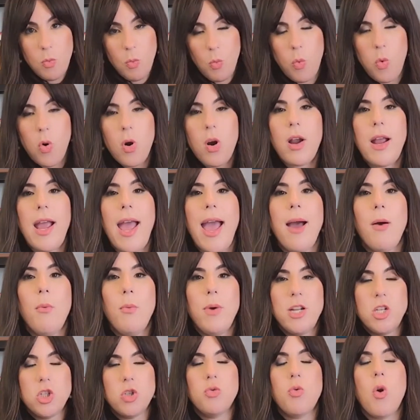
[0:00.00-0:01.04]
work and
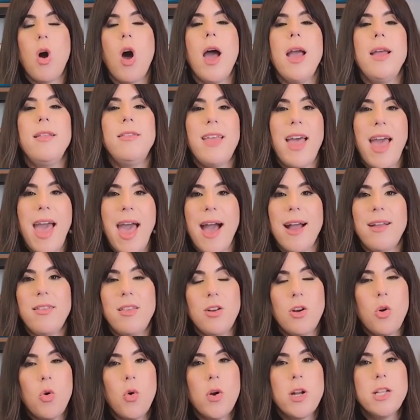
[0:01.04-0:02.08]
we try to
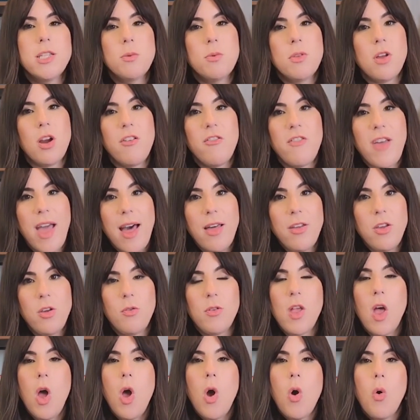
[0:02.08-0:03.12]
act in accordance with our
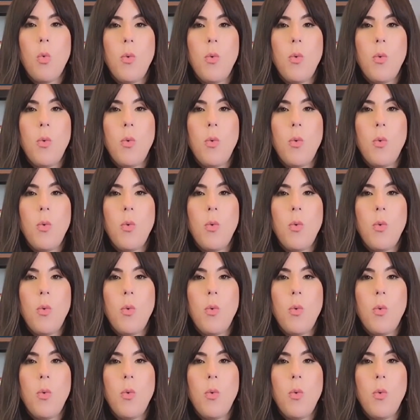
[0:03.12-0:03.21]
values.